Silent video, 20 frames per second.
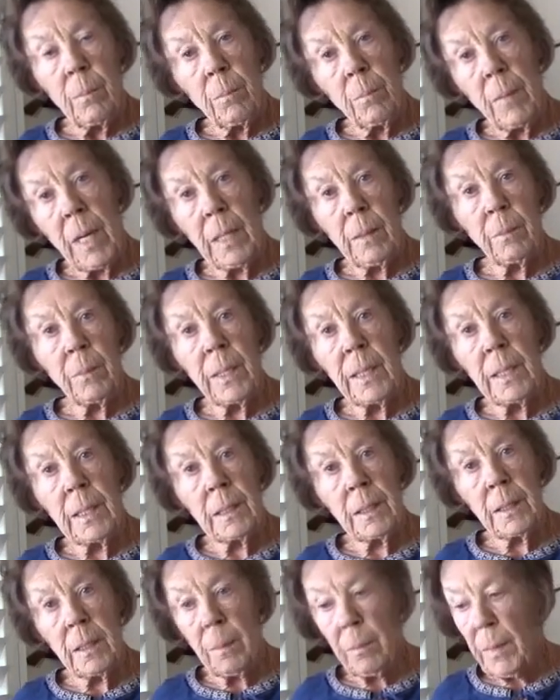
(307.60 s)
Might be
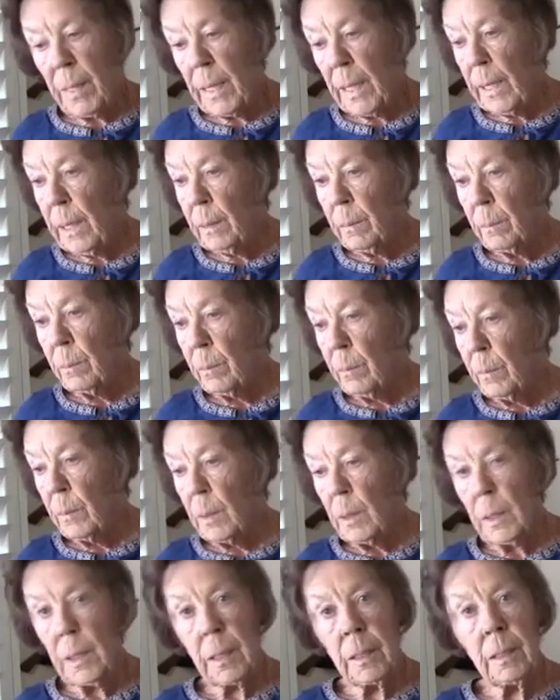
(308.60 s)
that somebody
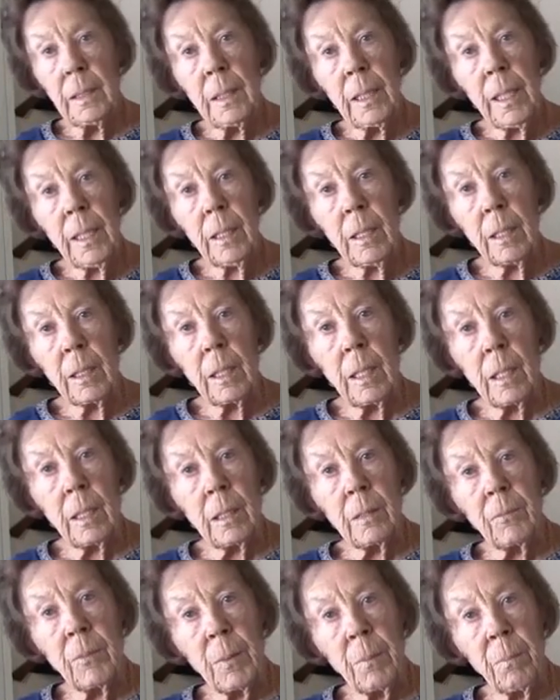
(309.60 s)
didn't click on
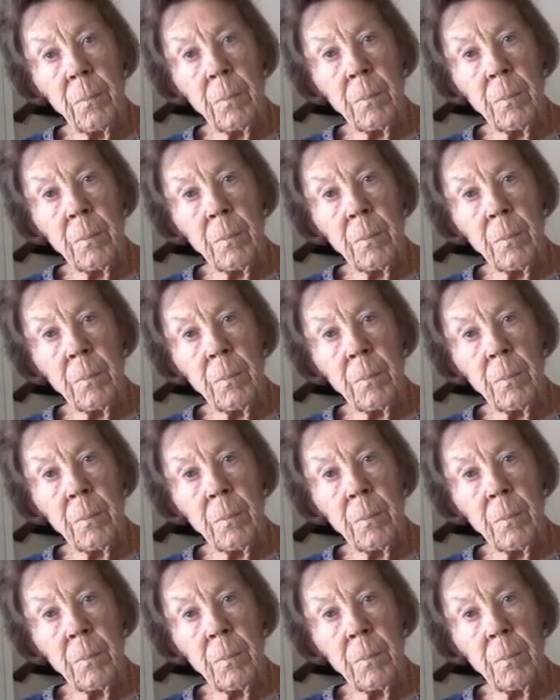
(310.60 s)
all of